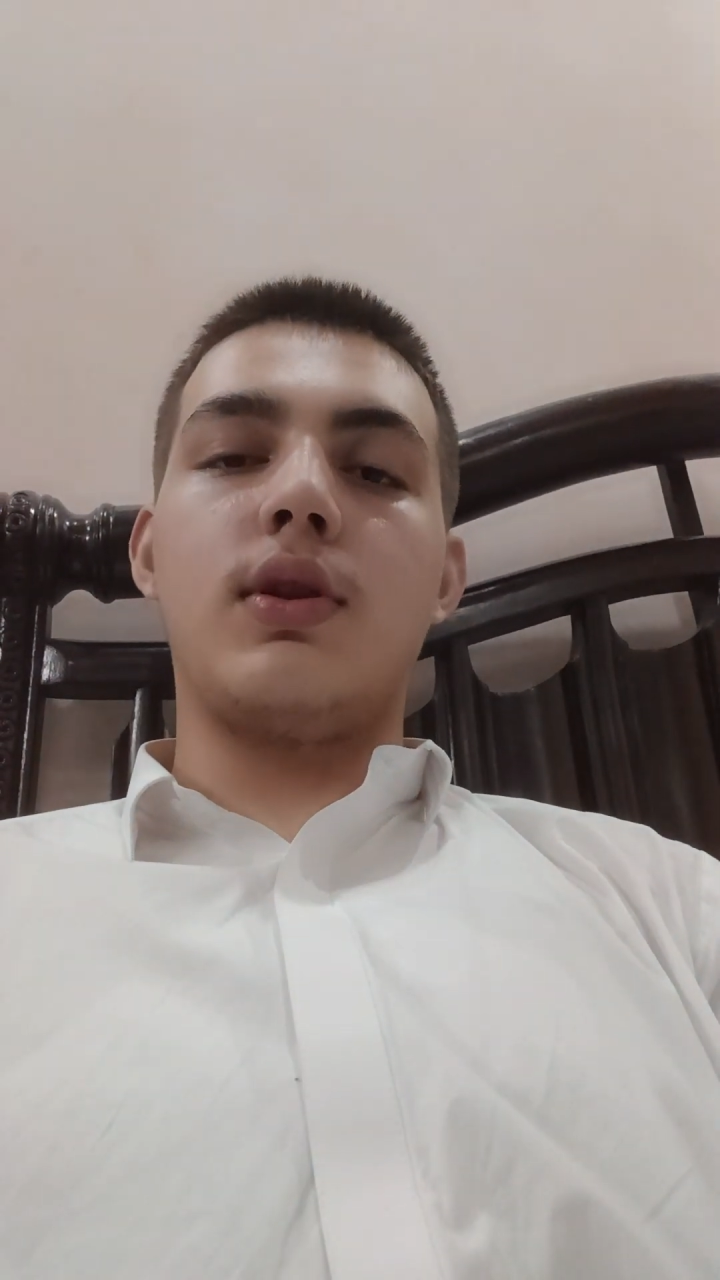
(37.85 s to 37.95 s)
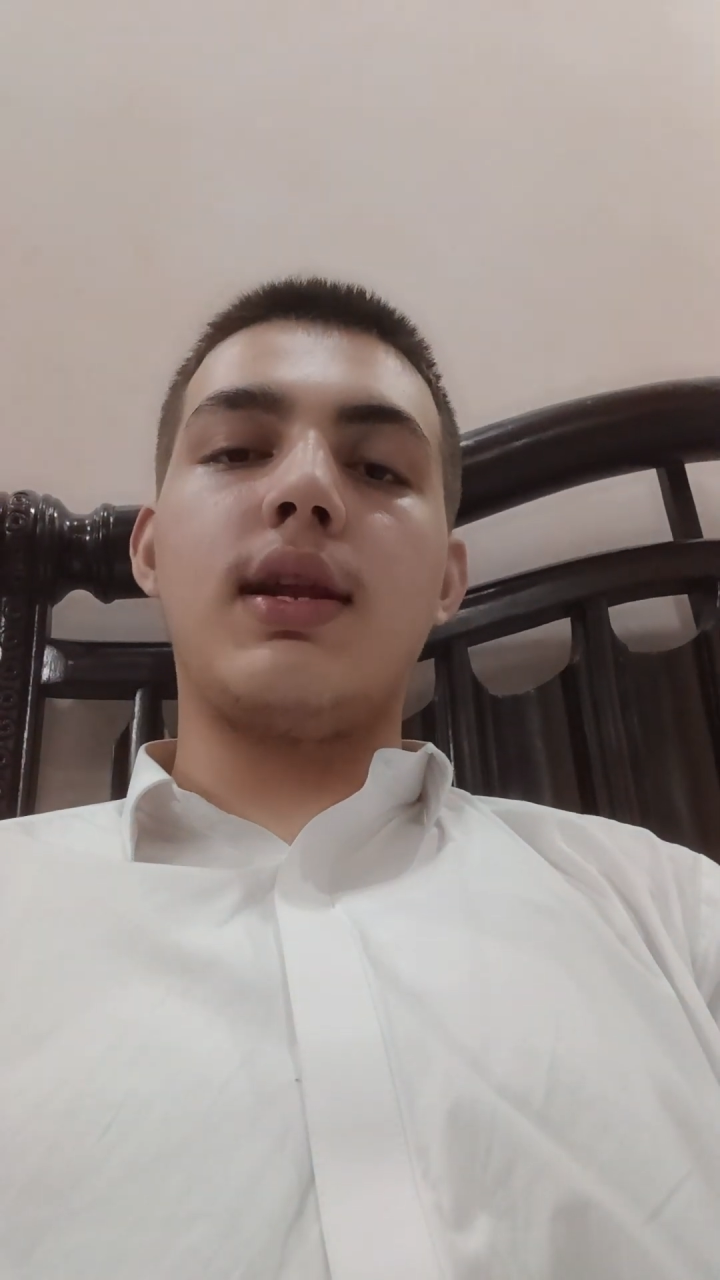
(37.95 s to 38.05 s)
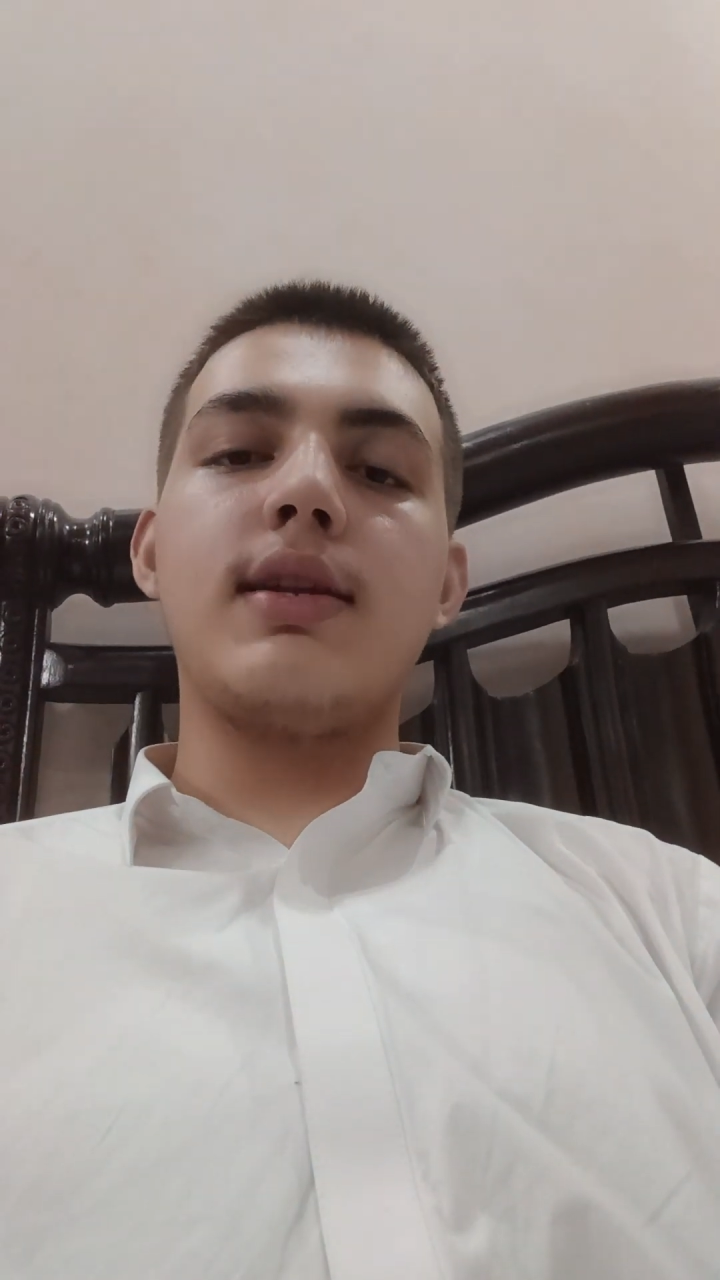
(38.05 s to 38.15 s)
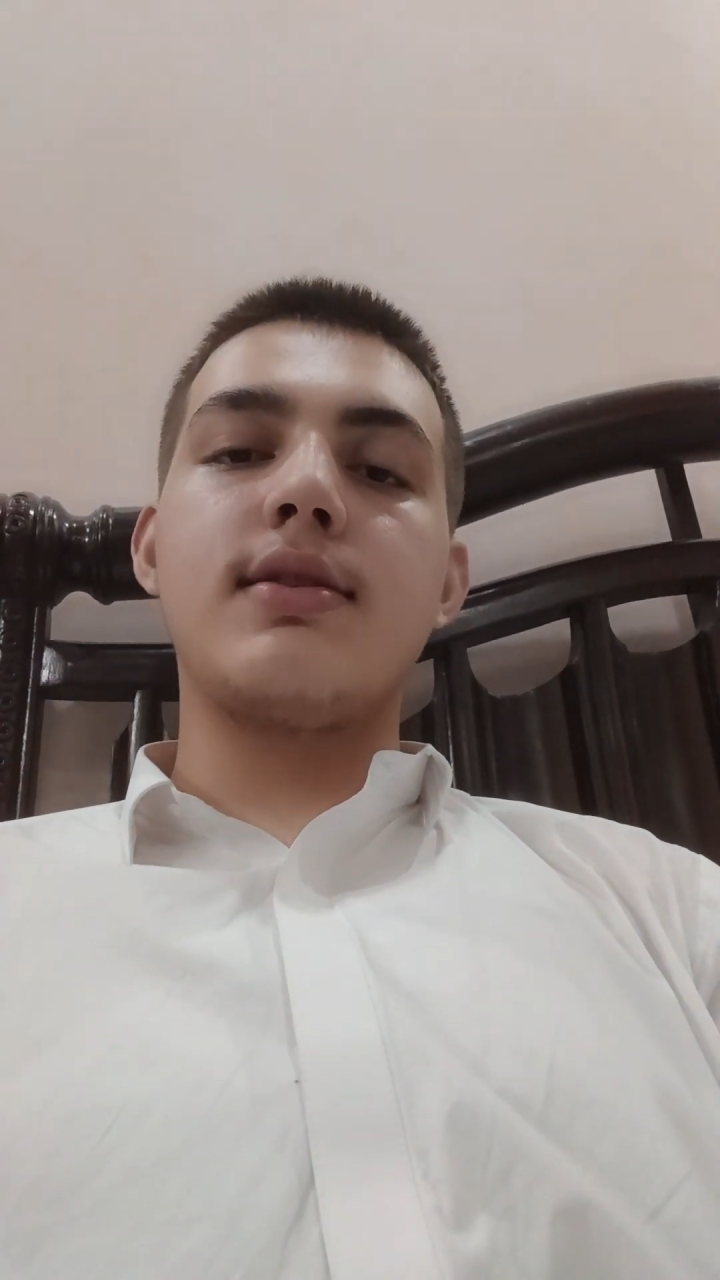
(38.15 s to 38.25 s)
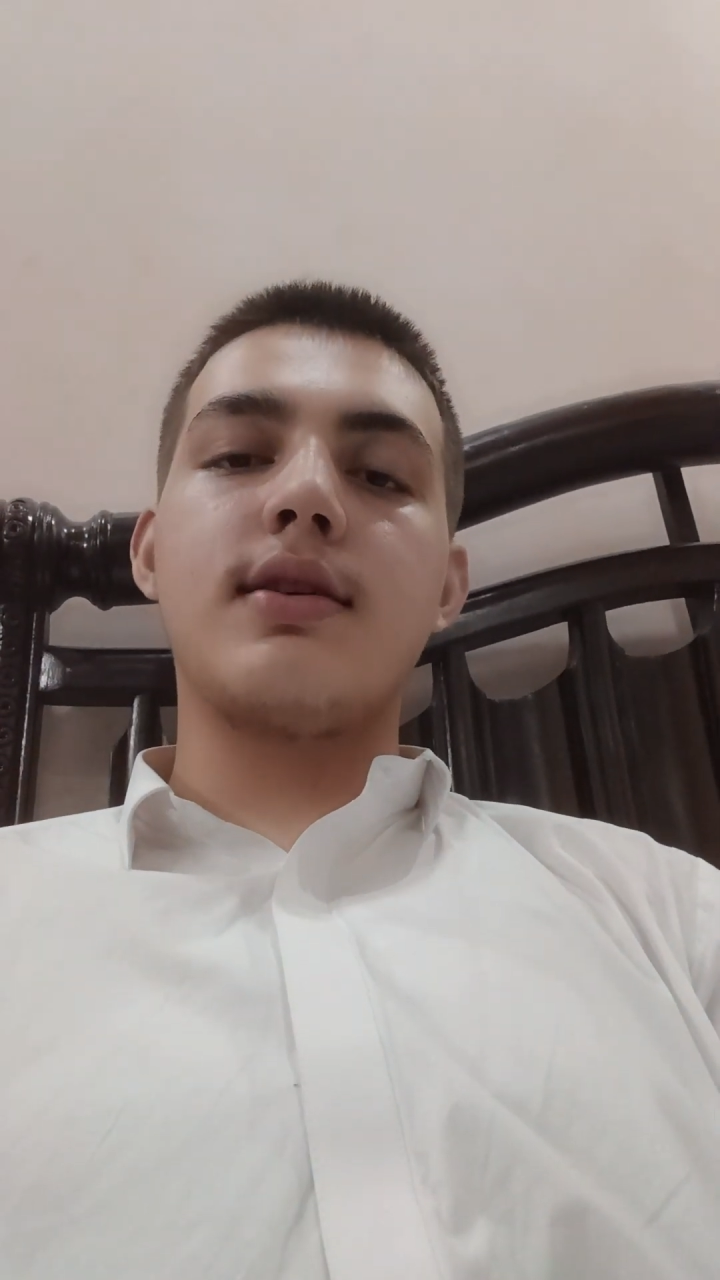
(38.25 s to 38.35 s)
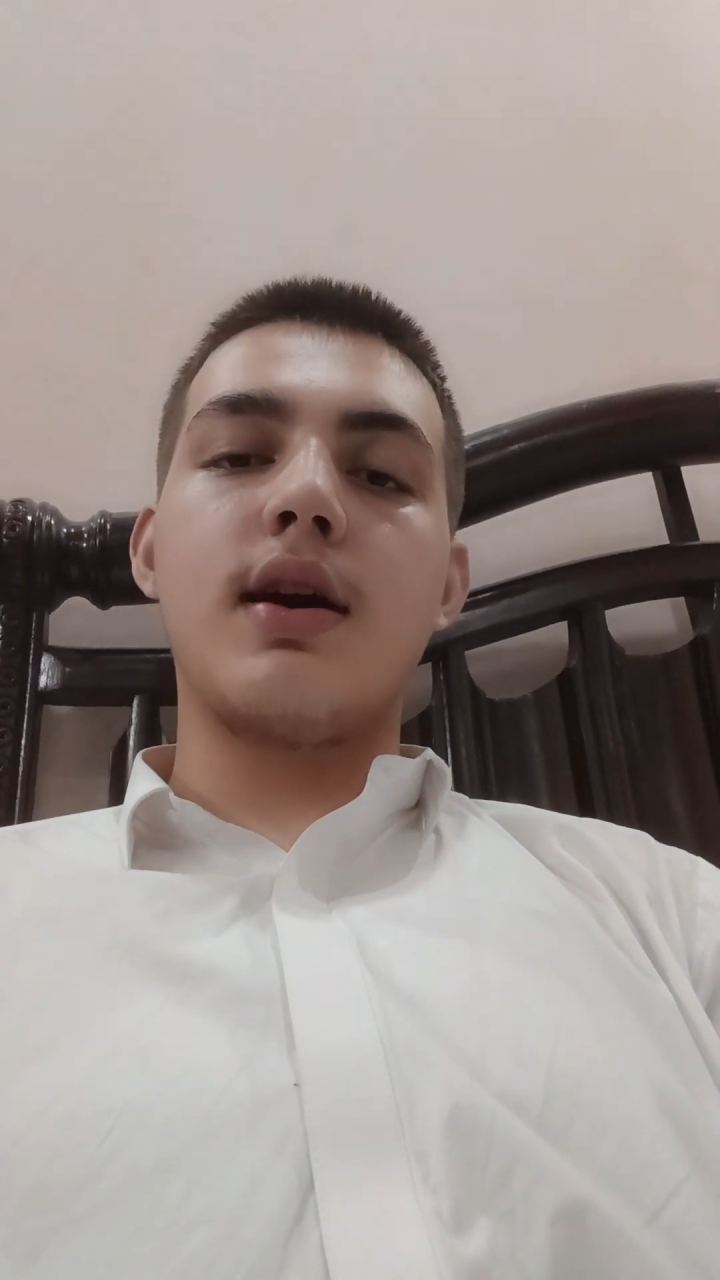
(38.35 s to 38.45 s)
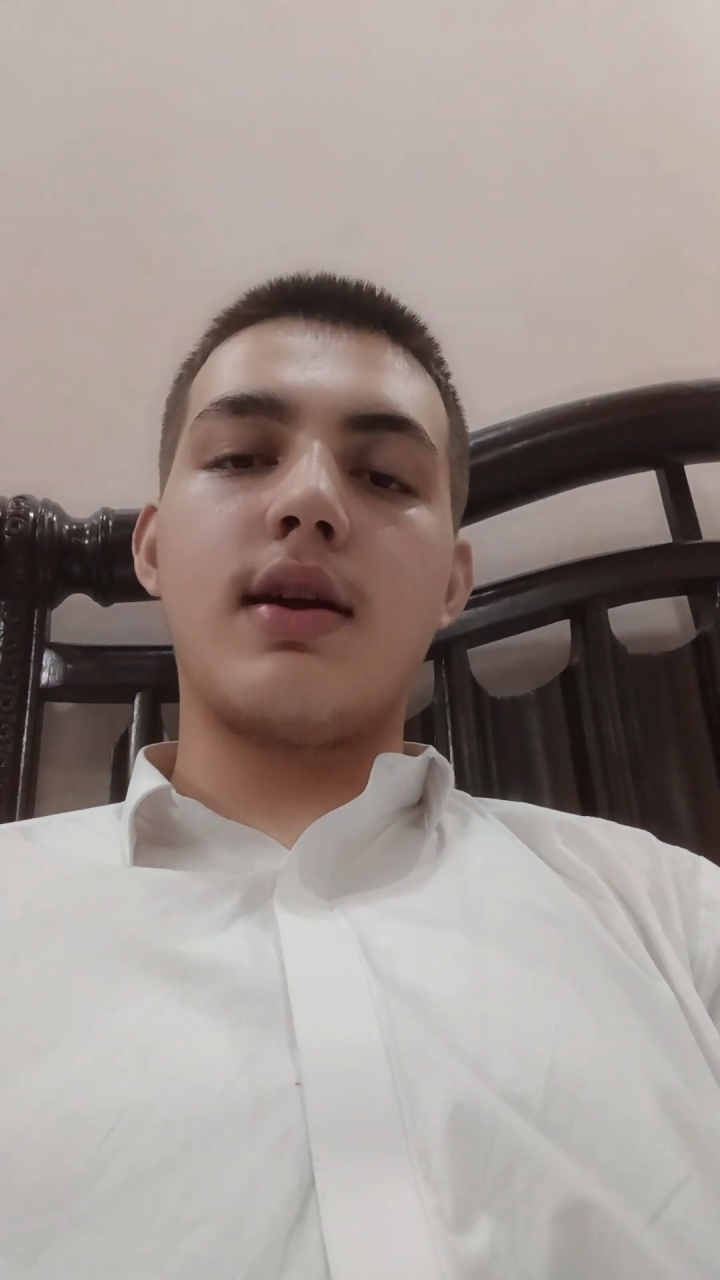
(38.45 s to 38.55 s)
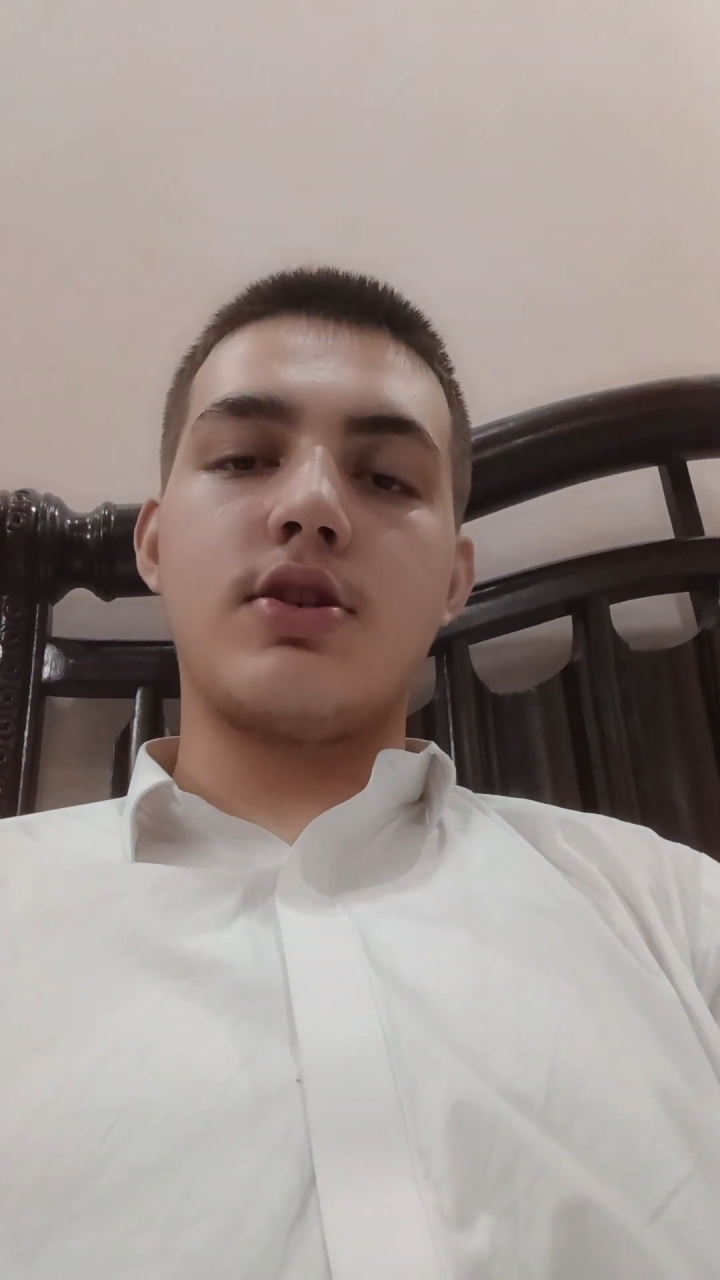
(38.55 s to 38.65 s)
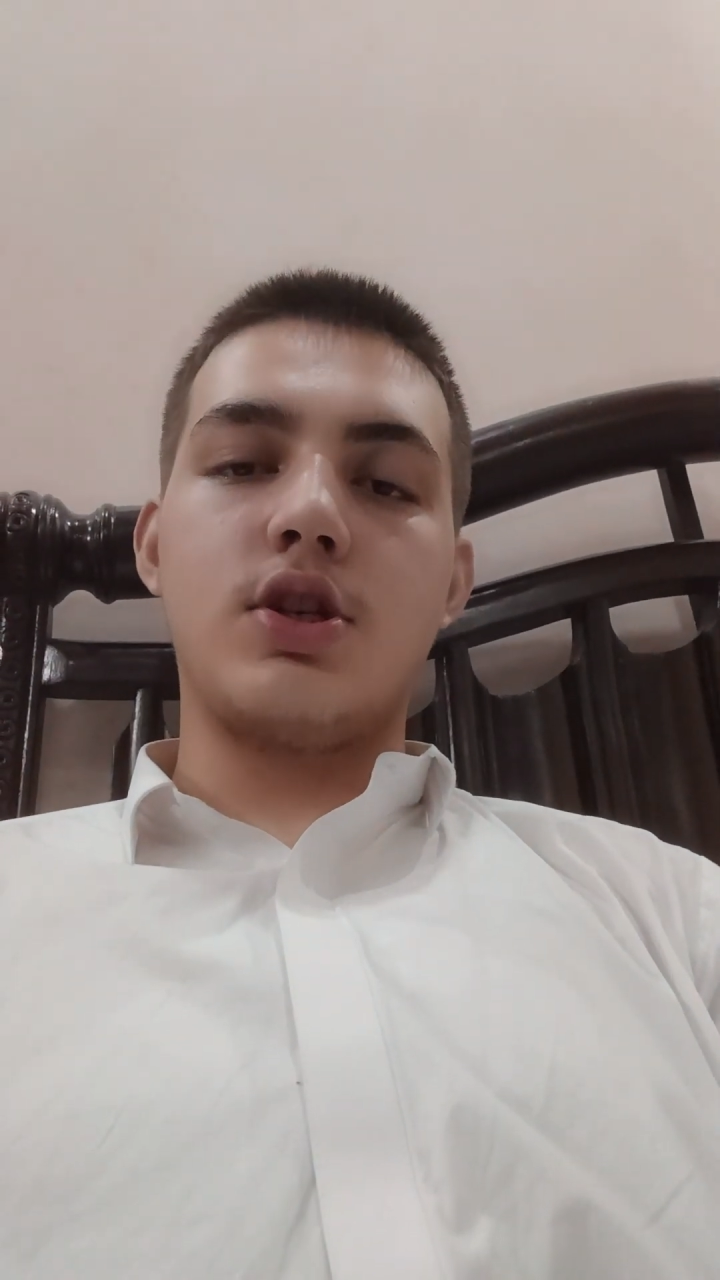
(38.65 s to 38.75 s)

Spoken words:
Let's get